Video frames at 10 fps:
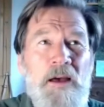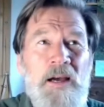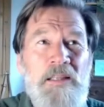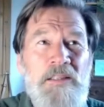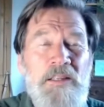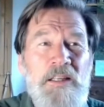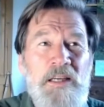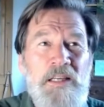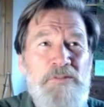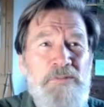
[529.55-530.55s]
And
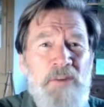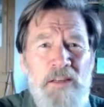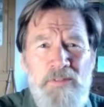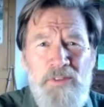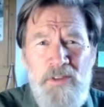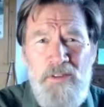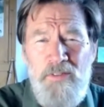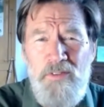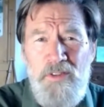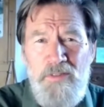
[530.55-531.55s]
that's fine for
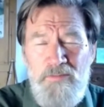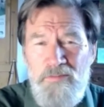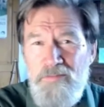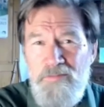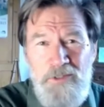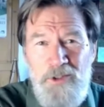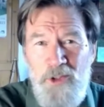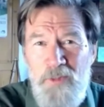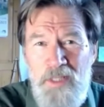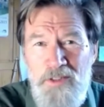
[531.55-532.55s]

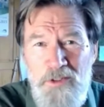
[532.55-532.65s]
dormice